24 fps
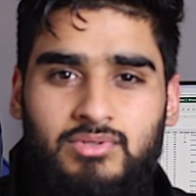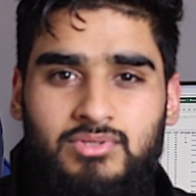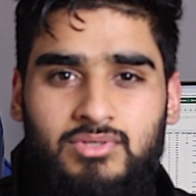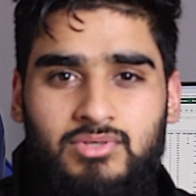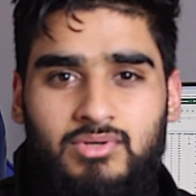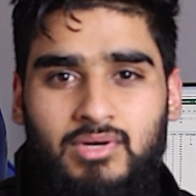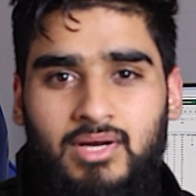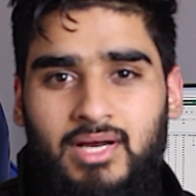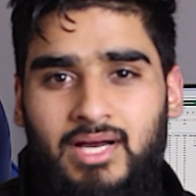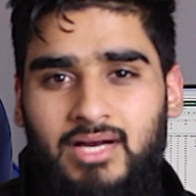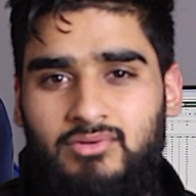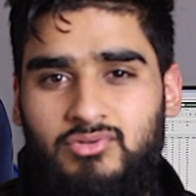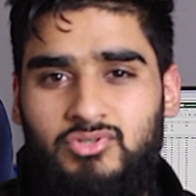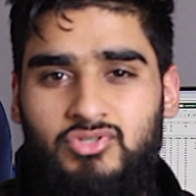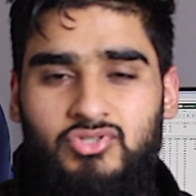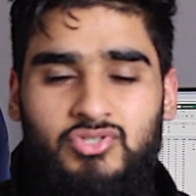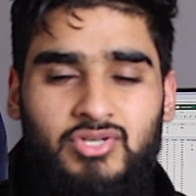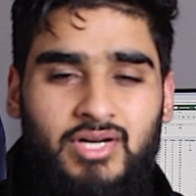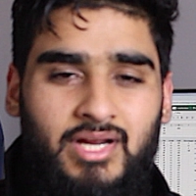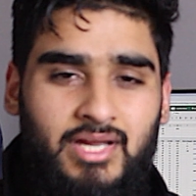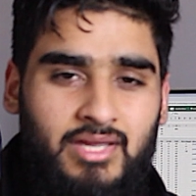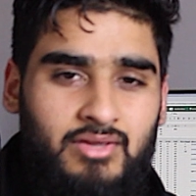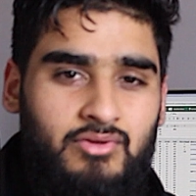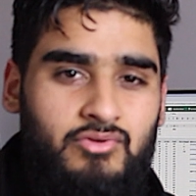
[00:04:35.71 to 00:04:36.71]
So how to
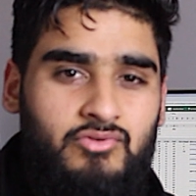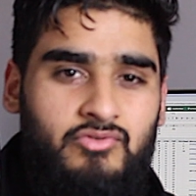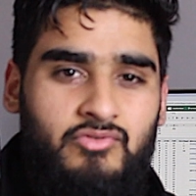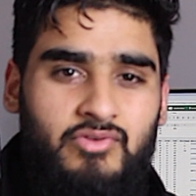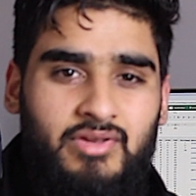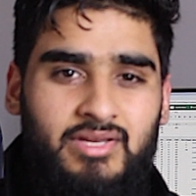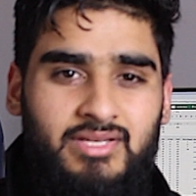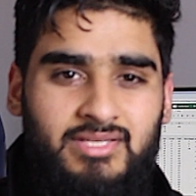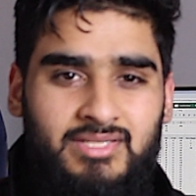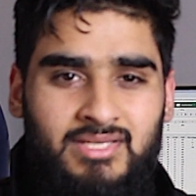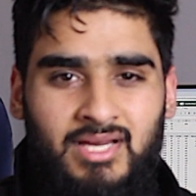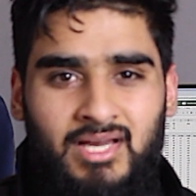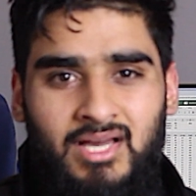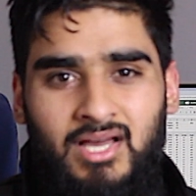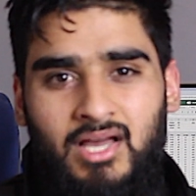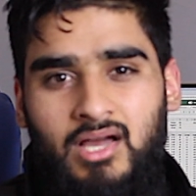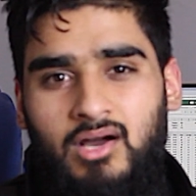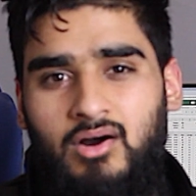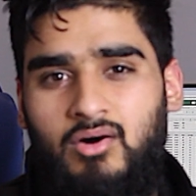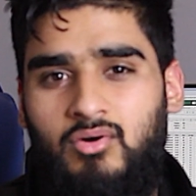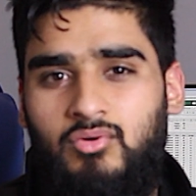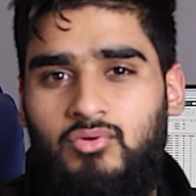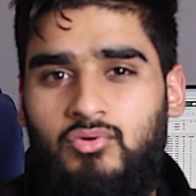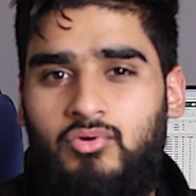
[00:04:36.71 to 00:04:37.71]
track your trades,
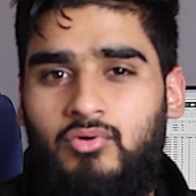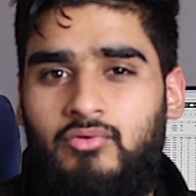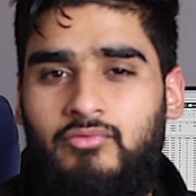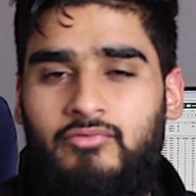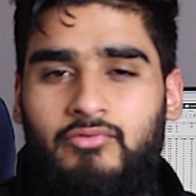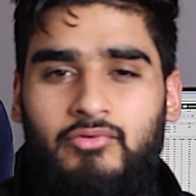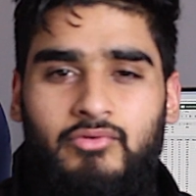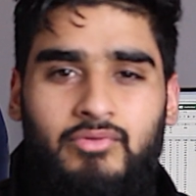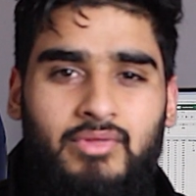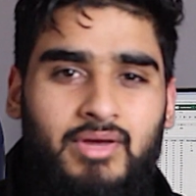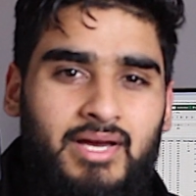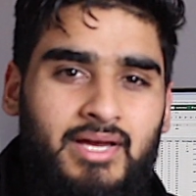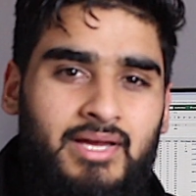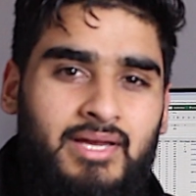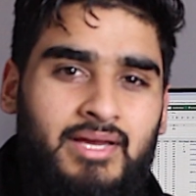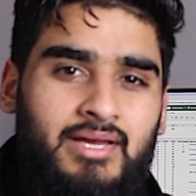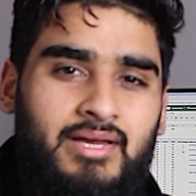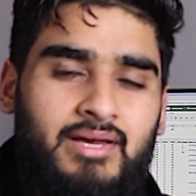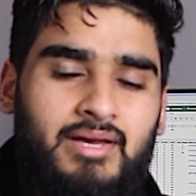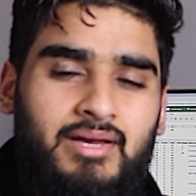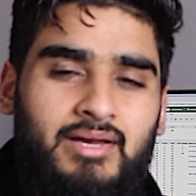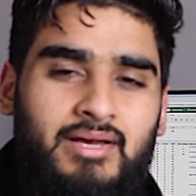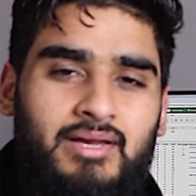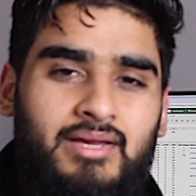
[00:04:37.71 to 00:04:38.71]
I'll go through that
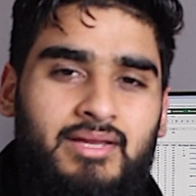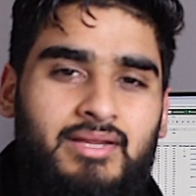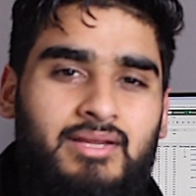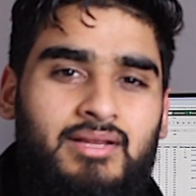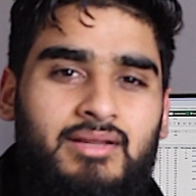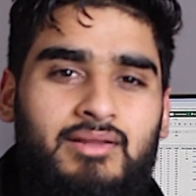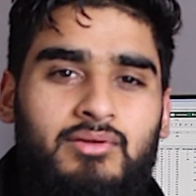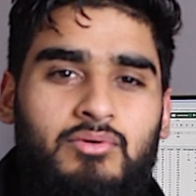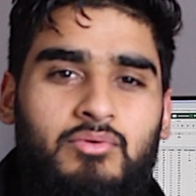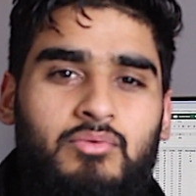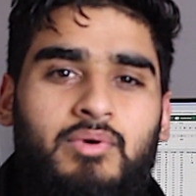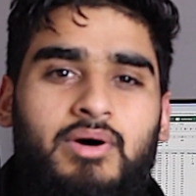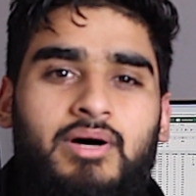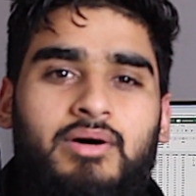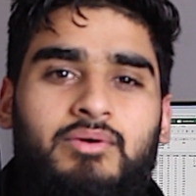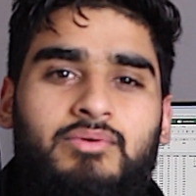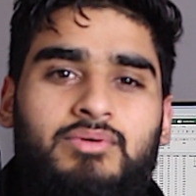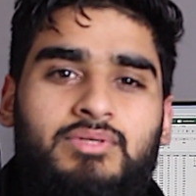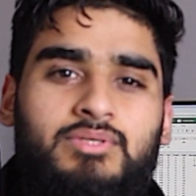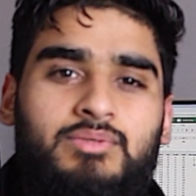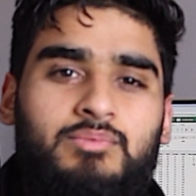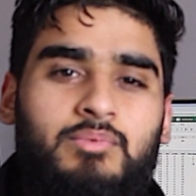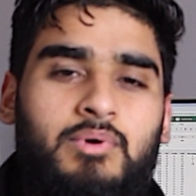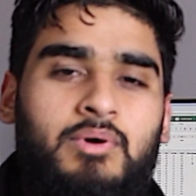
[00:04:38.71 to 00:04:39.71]
in a little
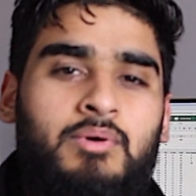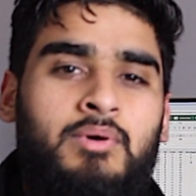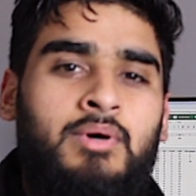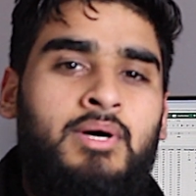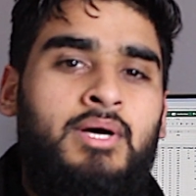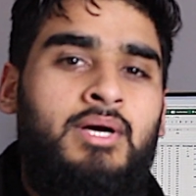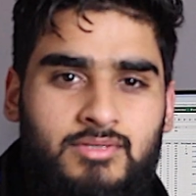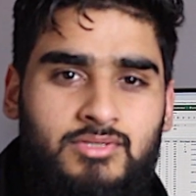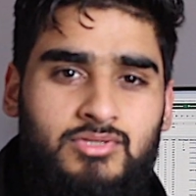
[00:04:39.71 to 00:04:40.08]
while as well.